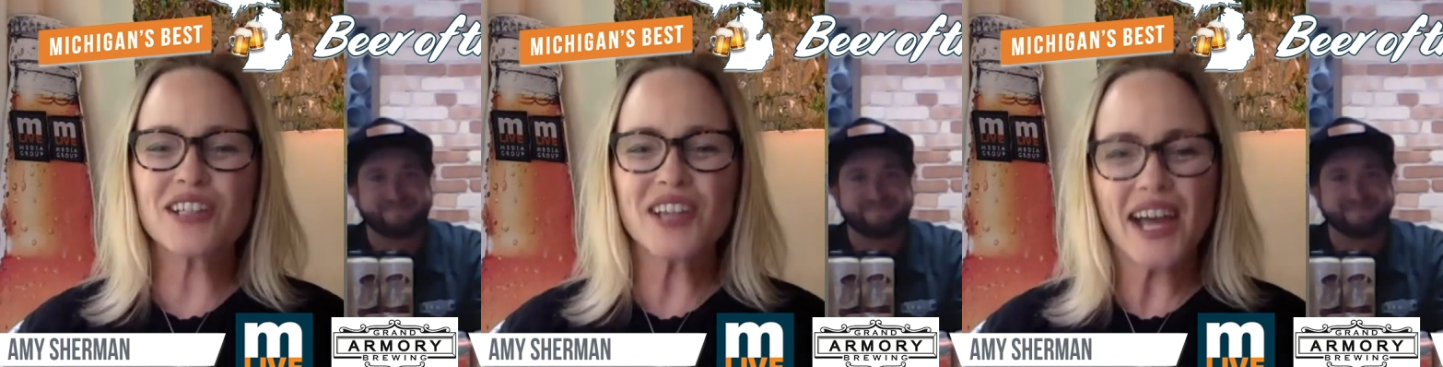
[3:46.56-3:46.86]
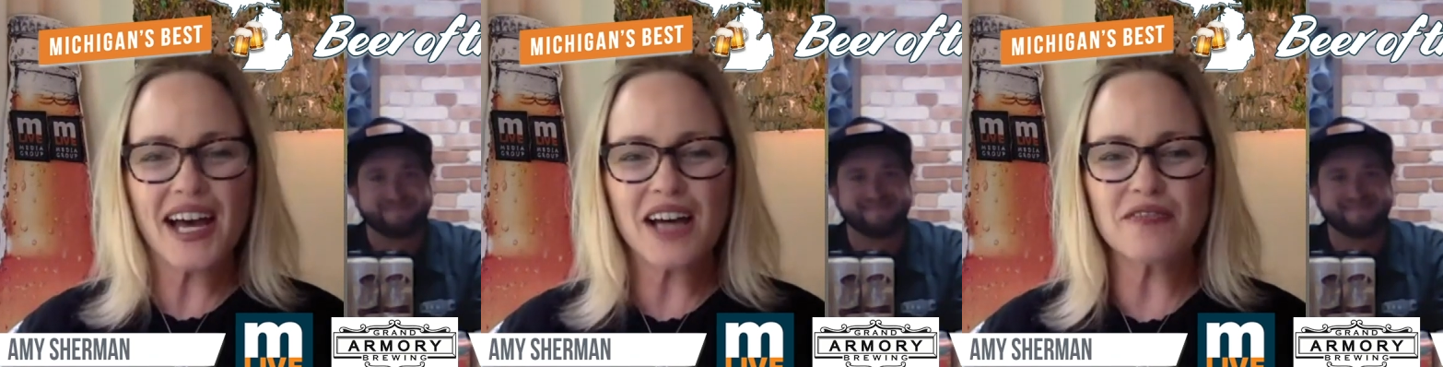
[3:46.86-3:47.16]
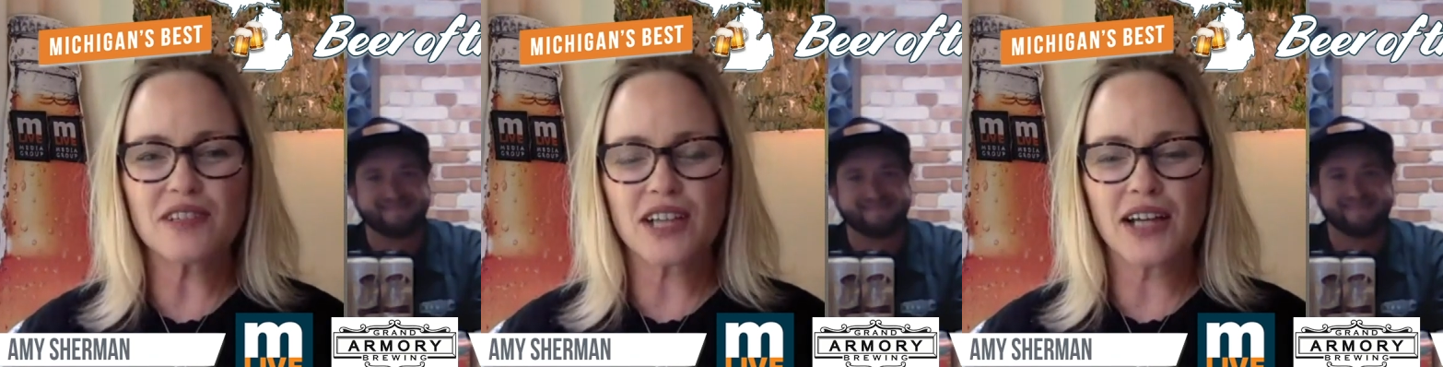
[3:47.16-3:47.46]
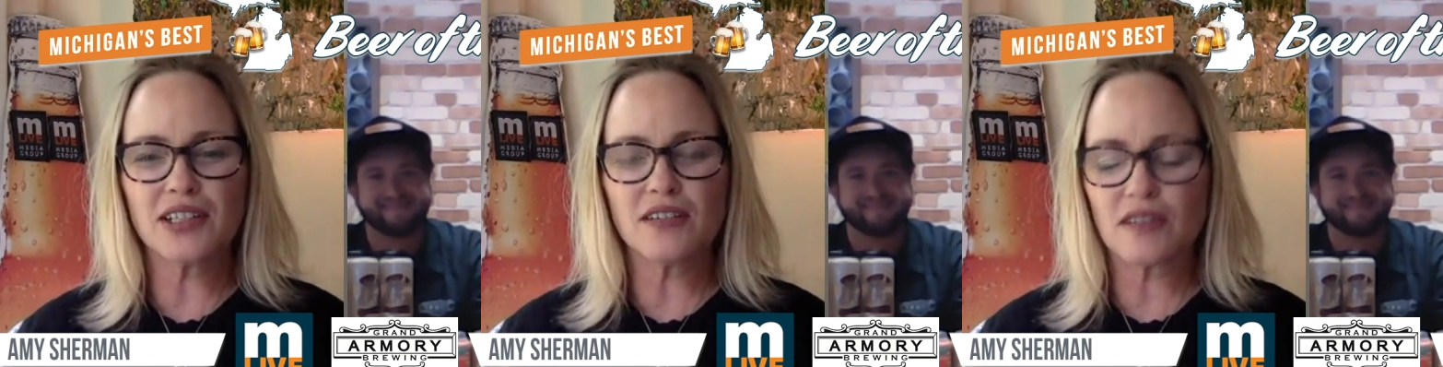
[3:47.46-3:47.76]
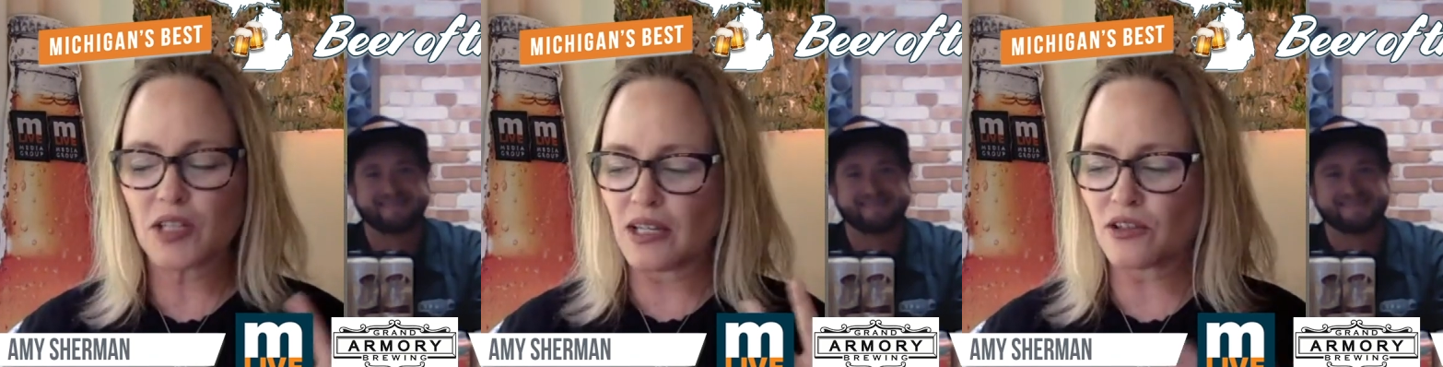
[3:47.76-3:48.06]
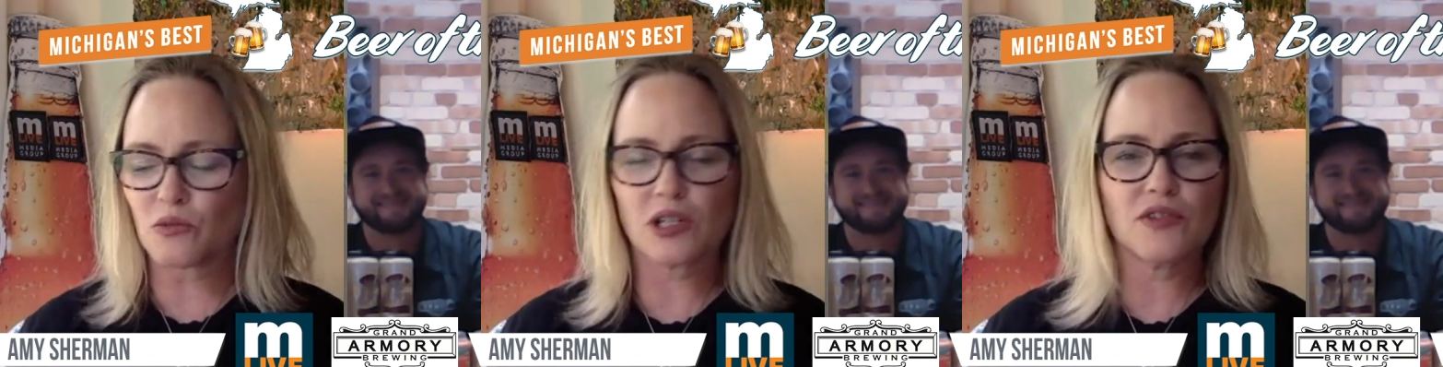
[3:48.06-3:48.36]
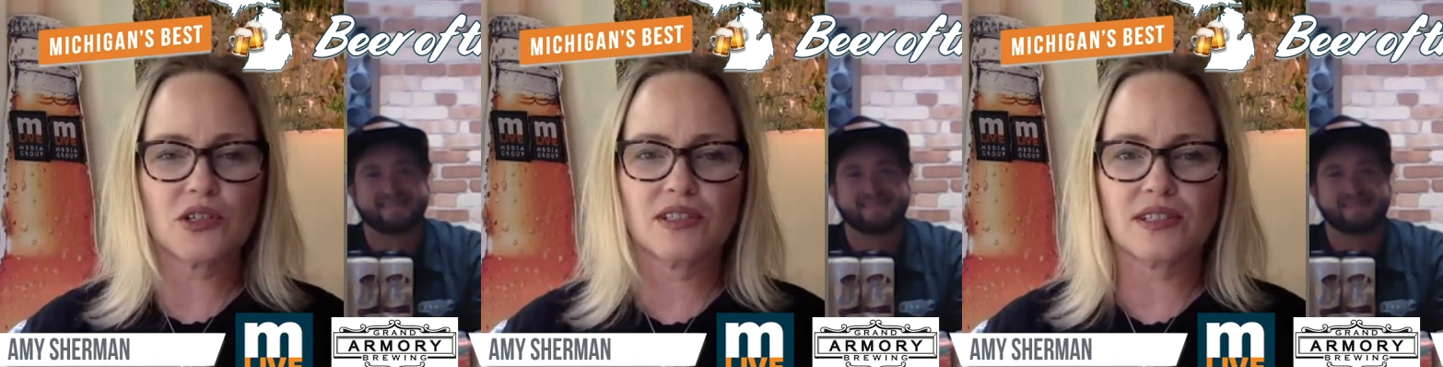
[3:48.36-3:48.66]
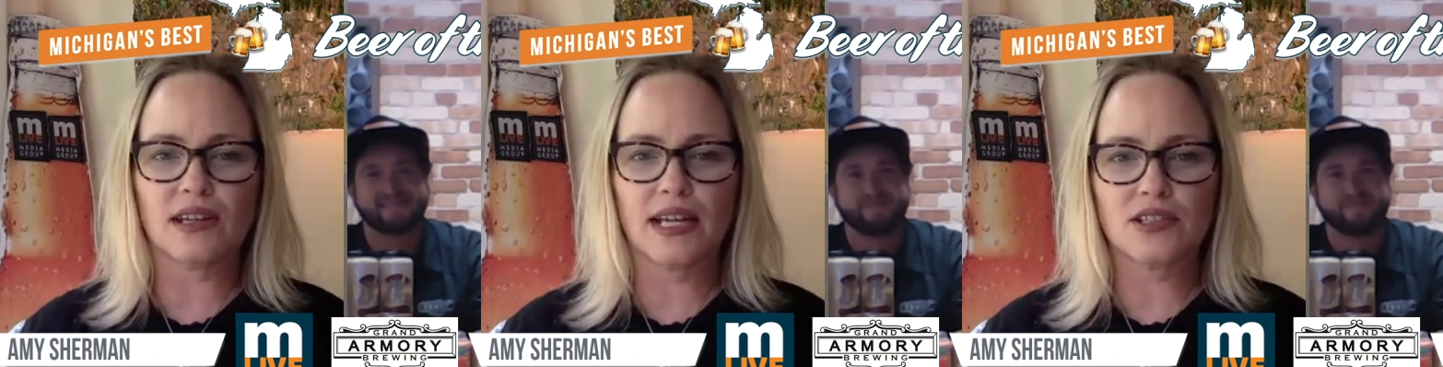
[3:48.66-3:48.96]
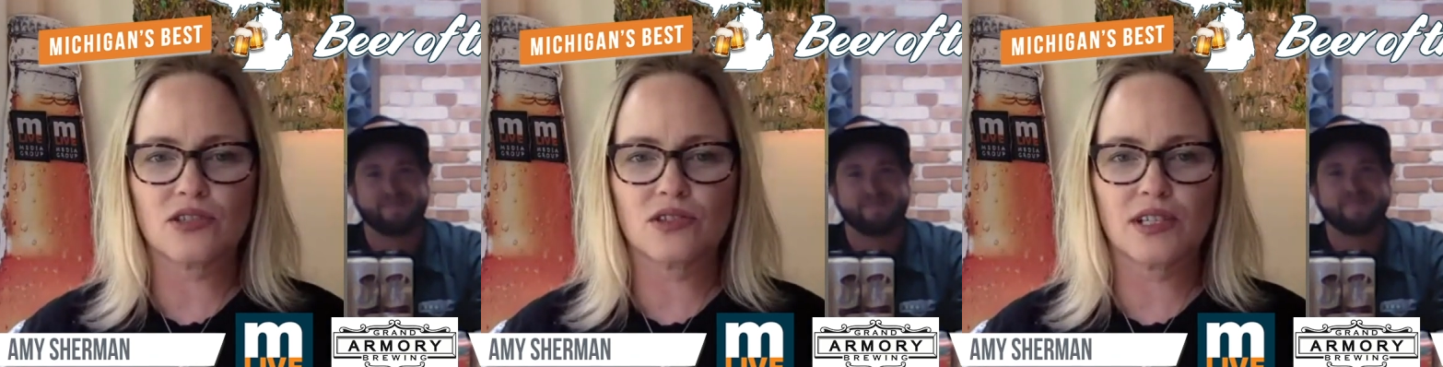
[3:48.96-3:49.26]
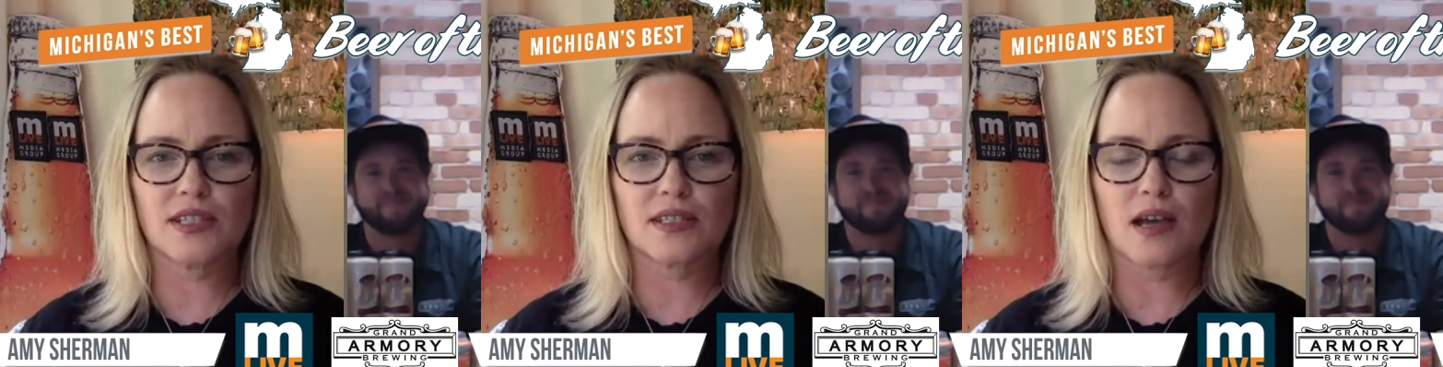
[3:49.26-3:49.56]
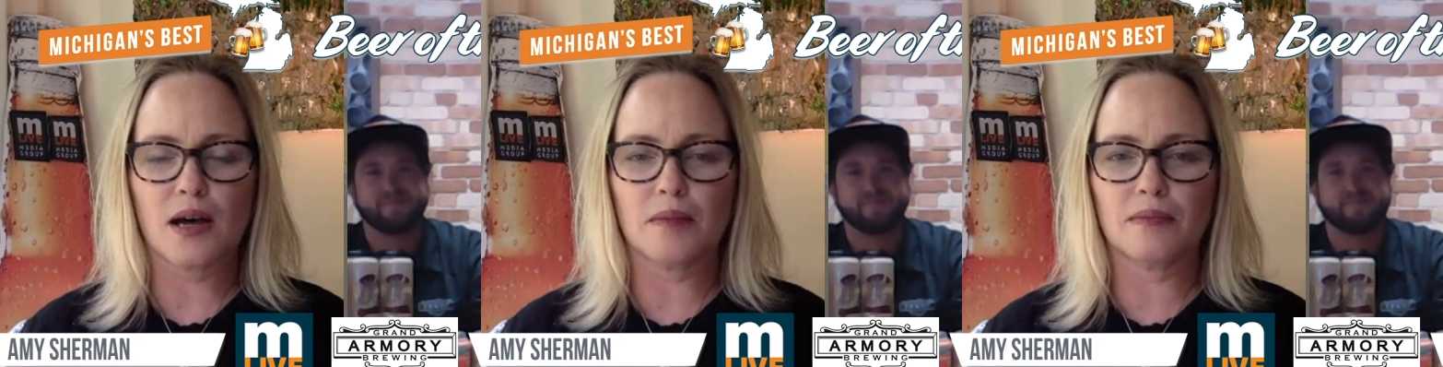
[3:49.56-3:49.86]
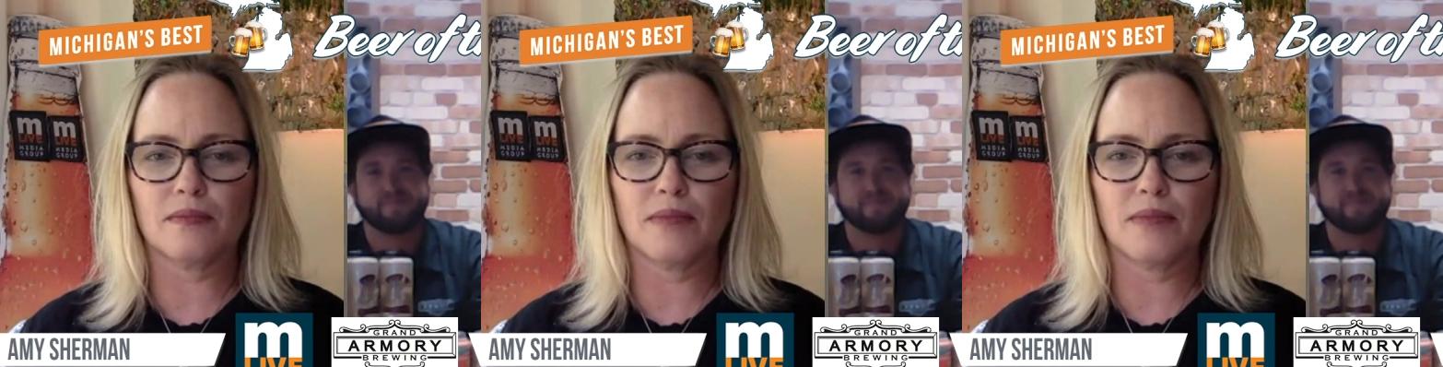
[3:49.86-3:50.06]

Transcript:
Speaker 1: guys have kind of, and either one of you can answer this, um,